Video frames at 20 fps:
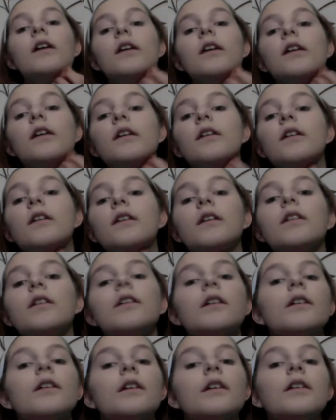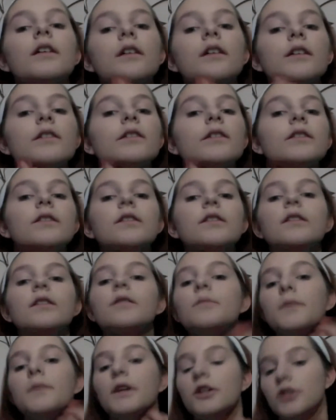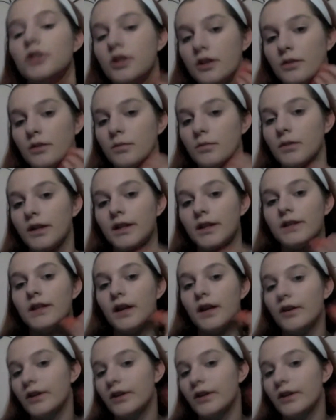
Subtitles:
And make sure you blend down